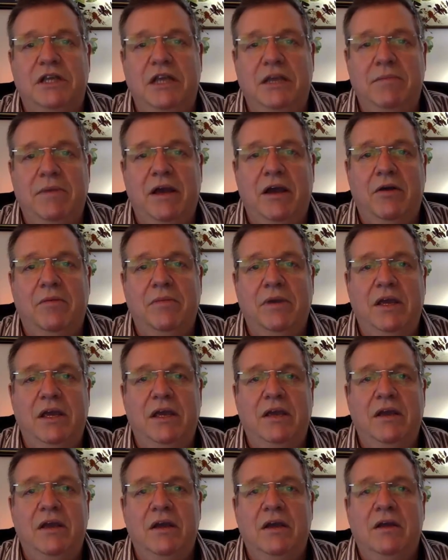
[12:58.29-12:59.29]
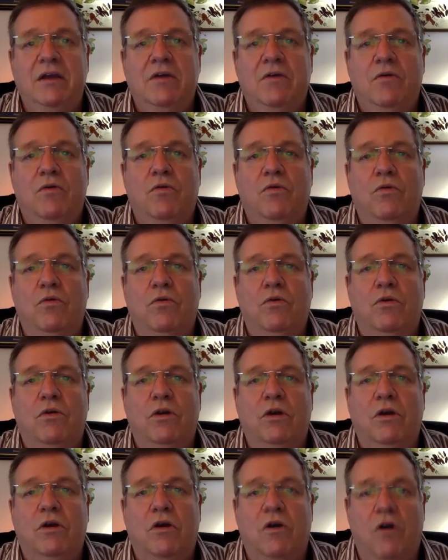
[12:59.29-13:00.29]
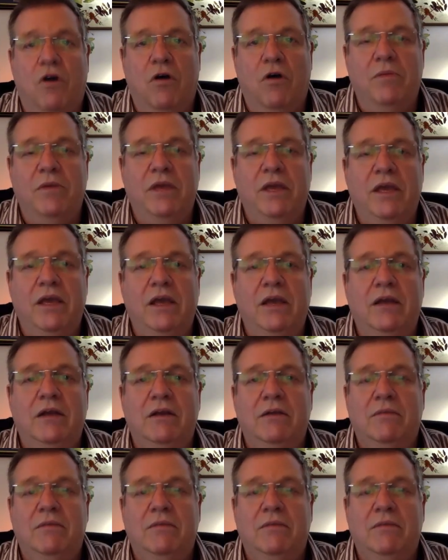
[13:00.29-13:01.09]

email me or call me.